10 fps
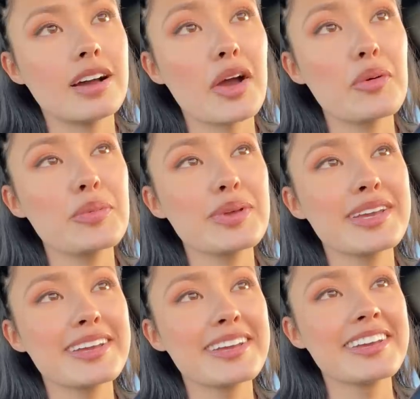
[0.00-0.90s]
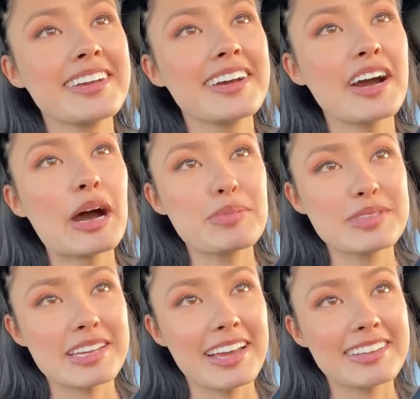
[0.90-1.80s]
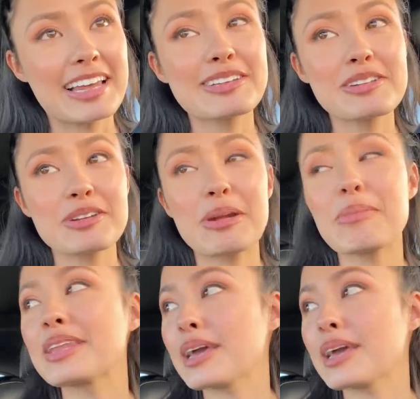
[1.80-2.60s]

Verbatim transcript: I will be upset, like legitimately